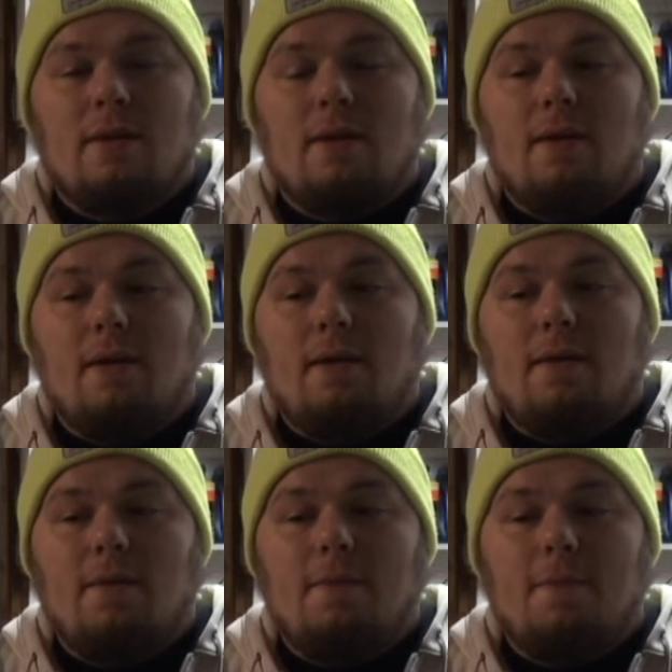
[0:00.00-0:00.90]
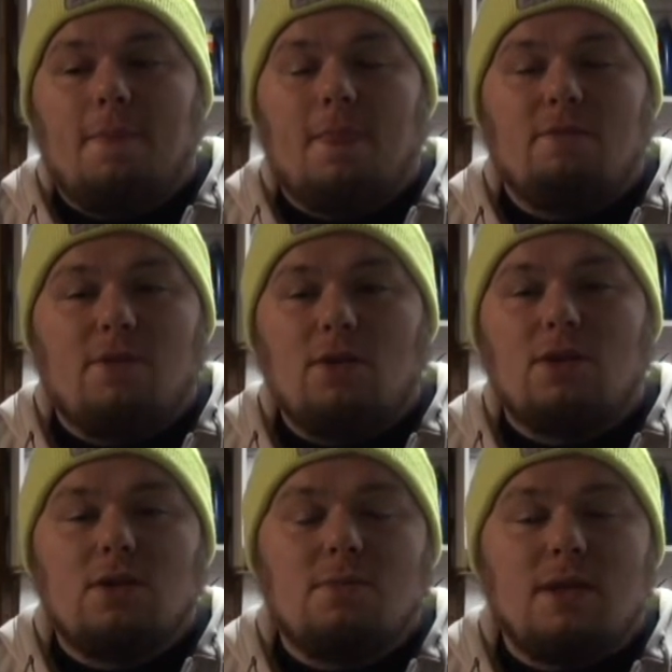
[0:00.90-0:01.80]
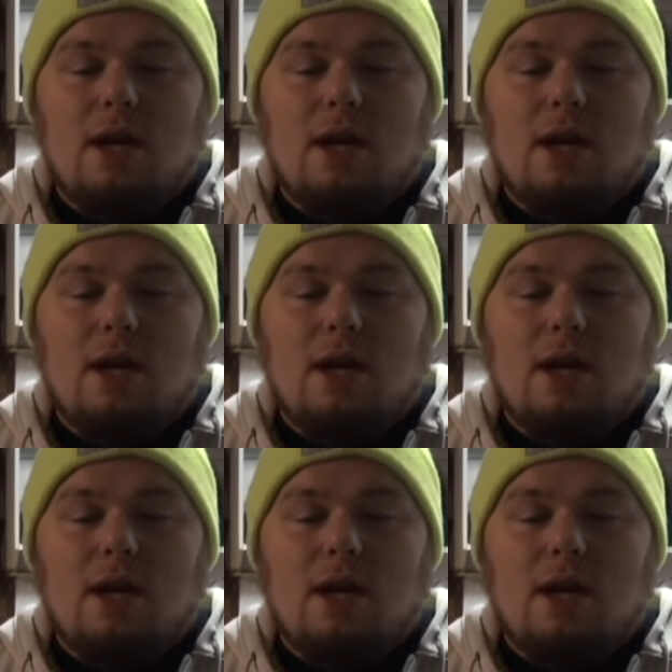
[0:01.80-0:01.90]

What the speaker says: that felt good to me.